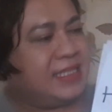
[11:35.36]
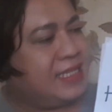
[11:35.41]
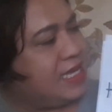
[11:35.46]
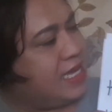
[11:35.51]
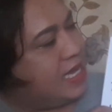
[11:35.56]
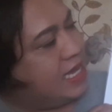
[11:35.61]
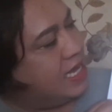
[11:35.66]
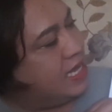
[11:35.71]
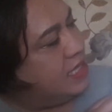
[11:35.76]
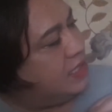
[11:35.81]

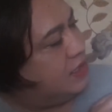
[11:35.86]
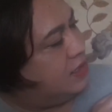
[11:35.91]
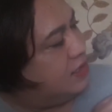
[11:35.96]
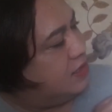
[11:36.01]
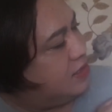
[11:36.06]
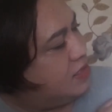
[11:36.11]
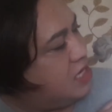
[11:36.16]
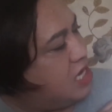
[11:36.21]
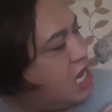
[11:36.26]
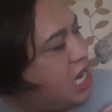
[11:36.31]
is
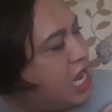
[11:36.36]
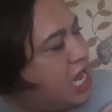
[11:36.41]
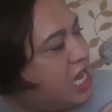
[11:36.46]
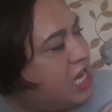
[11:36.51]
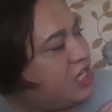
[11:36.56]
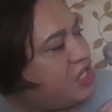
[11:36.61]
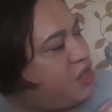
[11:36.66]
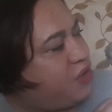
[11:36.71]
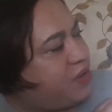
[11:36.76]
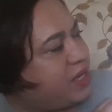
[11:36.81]

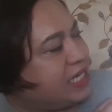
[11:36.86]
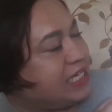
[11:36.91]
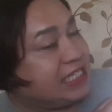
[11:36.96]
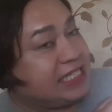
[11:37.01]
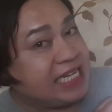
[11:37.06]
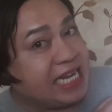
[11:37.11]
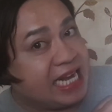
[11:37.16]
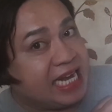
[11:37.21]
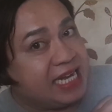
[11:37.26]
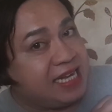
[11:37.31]
you can
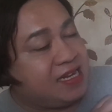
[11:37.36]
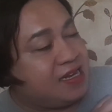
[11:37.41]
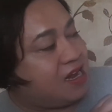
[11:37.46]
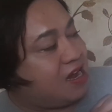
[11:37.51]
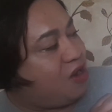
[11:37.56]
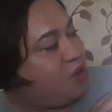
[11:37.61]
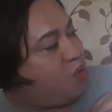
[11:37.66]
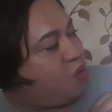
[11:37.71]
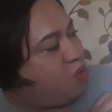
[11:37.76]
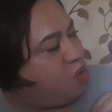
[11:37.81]
lead a
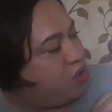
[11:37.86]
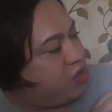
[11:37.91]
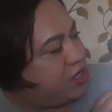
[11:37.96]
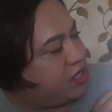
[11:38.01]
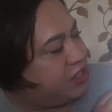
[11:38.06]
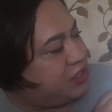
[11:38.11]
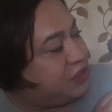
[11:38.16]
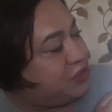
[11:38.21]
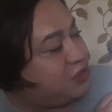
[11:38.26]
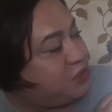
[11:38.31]

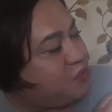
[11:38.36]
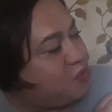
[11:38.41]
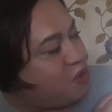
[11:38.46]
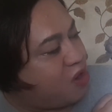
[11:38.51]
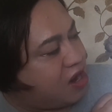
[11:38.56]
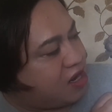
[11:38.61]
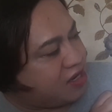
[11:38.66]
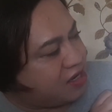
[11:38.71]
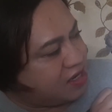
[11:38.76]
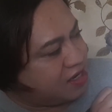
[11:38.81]
horse to
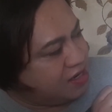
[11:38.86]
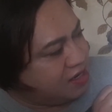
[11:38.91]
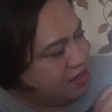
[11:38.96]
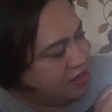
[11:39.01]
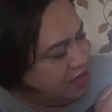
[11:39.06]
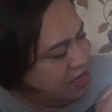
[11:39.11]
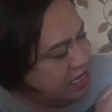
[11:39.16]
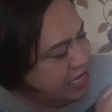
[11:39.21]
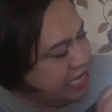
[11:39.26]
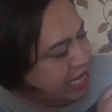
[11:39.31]
water,
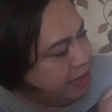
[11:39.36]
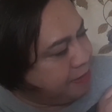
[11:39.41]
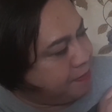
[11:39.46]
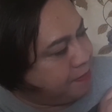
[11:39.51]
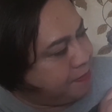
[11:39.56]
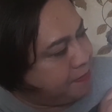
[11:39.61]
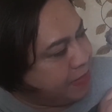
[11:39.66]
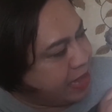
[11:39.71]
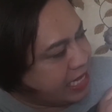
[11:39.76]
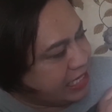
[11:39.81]

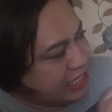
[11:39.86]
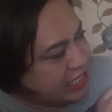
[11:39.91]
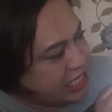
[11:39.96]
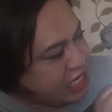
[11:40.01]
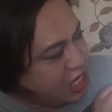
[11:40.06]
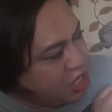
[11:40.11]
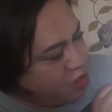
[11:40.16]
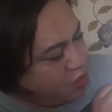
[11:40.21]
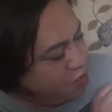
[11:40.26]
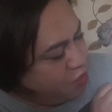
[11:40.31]
but
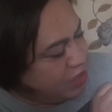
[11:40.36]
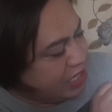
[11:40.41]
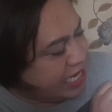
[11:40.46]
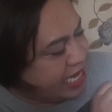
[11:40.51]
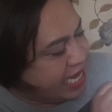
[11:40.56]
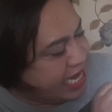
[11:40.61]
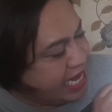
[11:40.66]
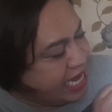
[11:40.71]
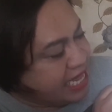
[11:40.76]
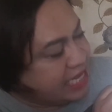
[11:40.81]
you
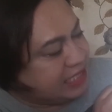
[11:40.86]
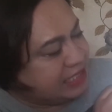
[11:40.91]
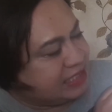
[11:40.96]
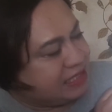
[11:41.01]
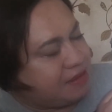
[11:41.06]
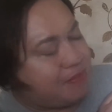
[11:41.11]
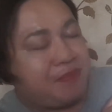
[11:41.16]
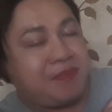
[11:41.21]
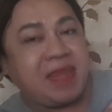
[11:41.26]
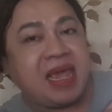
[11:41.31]

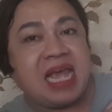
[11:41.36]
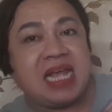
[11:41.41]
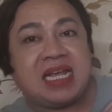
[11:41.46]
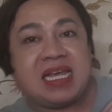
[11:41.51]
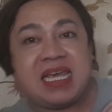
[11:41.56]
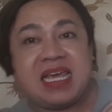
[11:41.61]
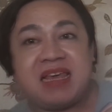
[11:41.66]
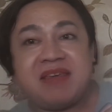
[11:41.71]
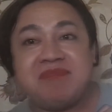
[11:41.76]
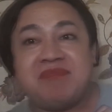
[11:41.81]
can't make
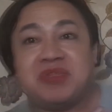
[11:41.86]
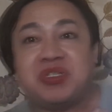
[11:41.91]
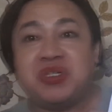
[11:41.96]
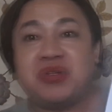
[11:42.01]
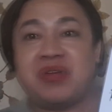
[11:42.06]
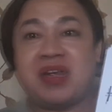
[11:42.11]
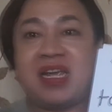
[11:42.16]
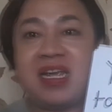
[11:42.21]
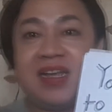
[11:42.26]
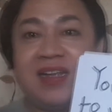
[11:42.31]
him
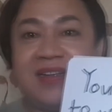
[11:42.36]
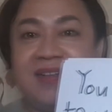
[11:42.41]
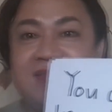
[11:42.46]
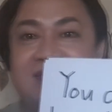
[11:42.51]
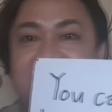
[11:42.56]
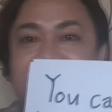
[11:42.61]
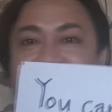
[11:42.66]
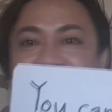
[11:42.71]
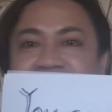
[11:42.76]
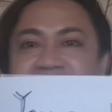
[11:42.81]
drink.
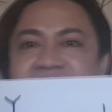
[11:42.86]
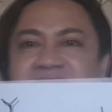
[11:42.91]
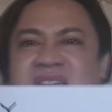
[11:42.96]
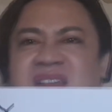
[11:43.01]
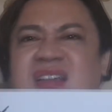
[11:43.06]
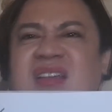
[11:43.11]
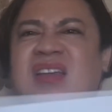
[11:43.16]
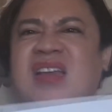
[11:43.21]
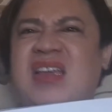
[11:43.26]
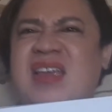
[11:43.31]

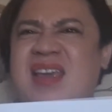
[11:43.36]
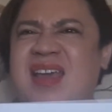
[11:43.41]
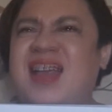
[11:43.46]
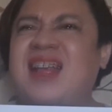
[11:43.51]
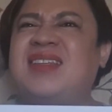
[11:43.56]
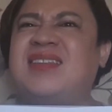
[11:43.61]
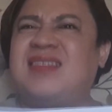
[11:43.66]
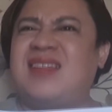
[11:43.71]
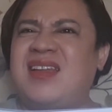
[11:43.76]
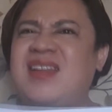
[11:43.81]
Yes,
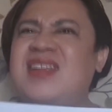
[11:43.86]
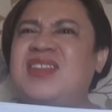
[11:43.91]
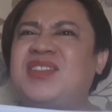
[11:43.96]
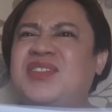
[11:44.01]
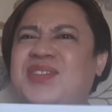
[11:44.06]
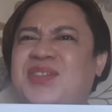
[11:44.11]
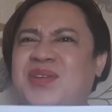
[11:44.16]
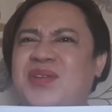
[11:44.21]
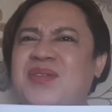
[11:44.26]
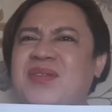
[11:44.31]
that is
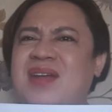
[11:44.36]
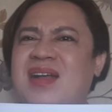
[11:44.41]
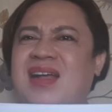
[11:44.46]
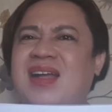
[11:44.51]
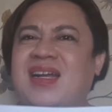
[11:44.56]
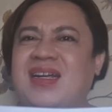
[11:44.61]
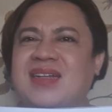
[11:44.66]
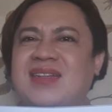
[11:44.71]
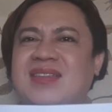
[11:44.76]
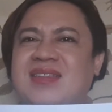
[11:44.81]
correct.